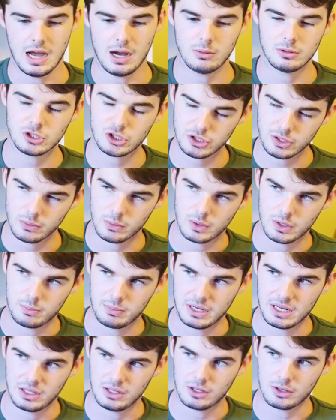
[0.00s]
I wish there would
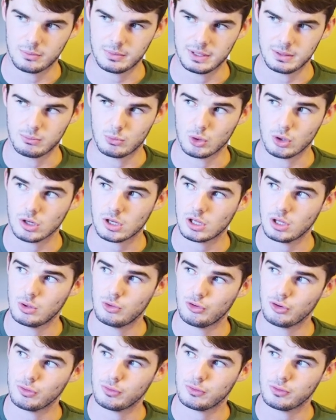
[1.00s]
have been a little bit more
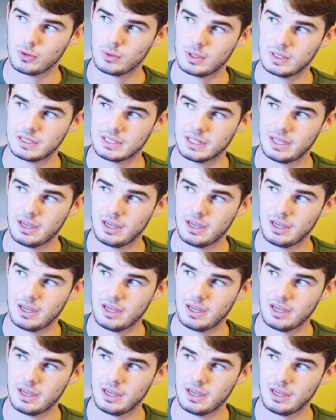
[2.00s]
closer for one